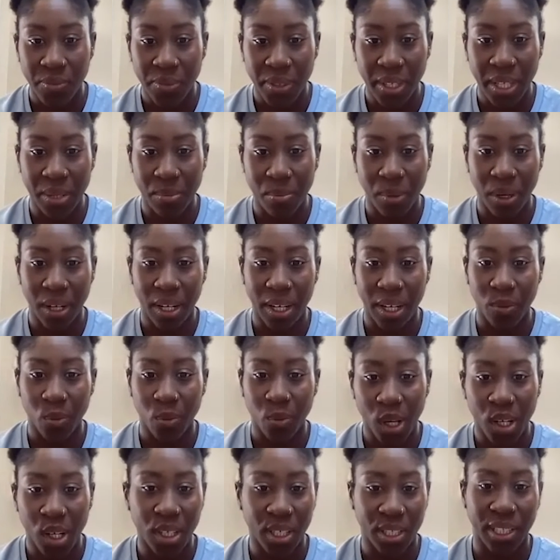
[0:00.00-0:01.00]
in my
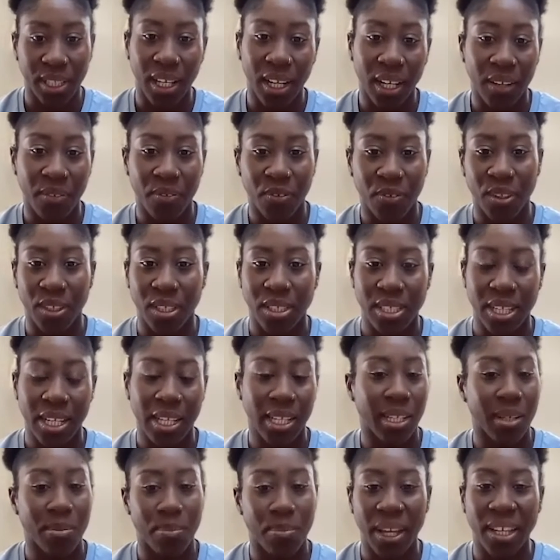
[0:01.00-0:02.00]
work life on a
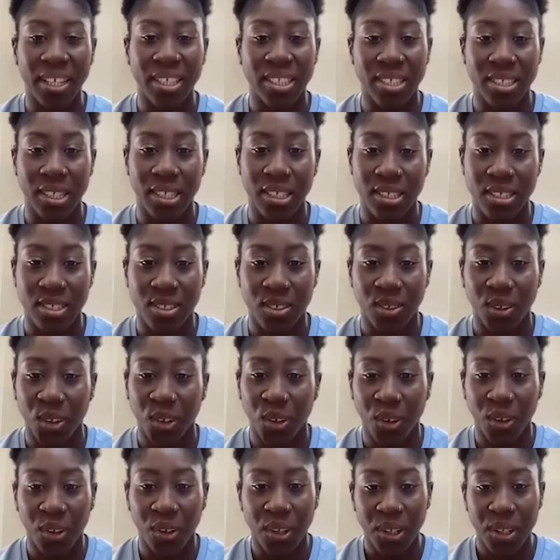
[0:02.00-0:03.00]
daily basis?
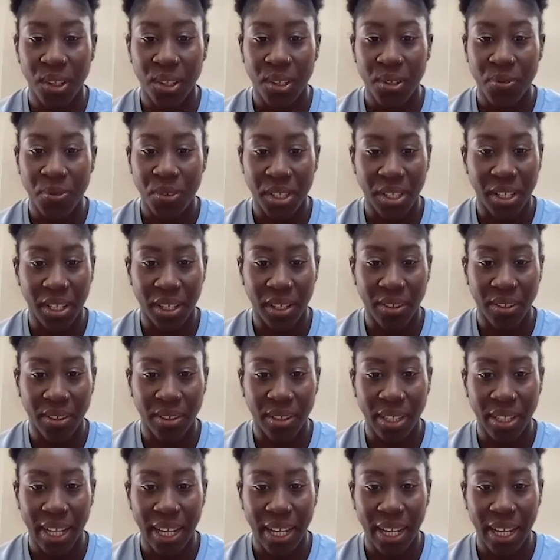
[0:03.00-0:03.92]
Or, you know,